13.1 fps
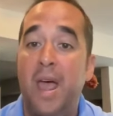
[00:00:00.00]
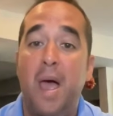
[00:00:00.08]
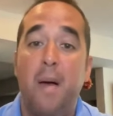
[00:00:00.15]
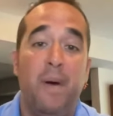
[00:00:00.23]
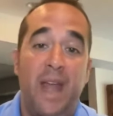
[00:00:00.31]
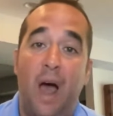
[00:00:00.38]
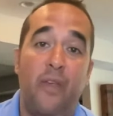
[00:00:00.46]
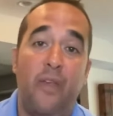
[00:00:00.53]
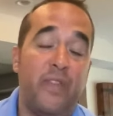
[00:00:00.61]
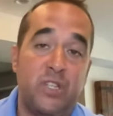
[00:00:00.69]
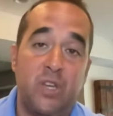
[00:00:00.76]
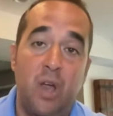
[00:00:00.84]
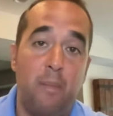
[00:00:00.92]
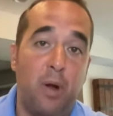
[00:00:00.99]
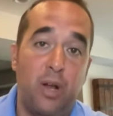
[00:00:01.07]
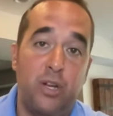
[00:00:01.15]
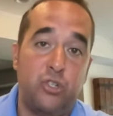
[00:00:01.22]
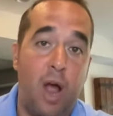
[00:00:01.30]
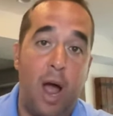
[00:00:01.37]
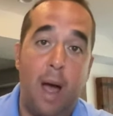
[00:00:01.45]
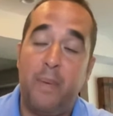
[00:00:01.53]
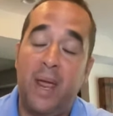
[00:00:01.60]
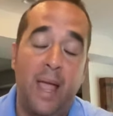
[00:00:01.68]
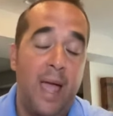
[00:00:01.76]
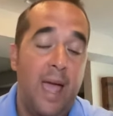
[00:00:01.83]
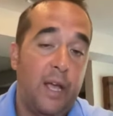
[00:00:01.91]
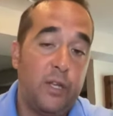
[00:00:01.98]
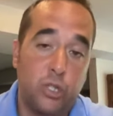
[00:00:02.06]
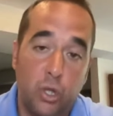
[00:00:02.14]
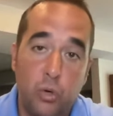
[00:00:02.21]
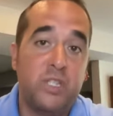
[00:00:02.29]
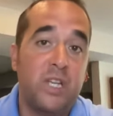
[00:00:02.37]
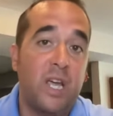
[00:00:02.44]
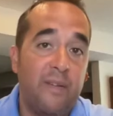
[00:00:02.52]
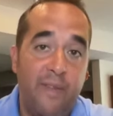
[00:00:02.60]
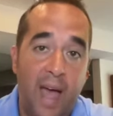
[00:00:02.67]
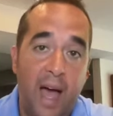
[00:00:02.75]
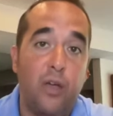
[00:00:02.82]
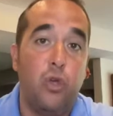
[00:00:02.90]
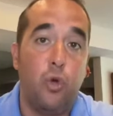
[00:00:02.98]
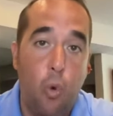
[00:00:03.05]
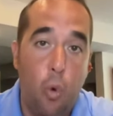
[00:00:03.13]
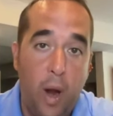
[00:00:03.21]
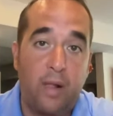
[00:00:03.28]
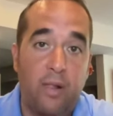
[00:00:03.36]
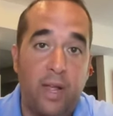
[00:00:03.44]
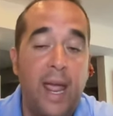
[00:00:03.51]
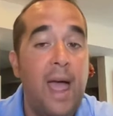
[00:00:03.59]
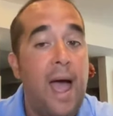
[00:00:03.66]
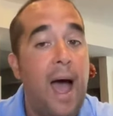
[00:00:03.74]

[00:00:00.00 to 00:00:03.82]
But now that this number is dropping, it's losing value quickly.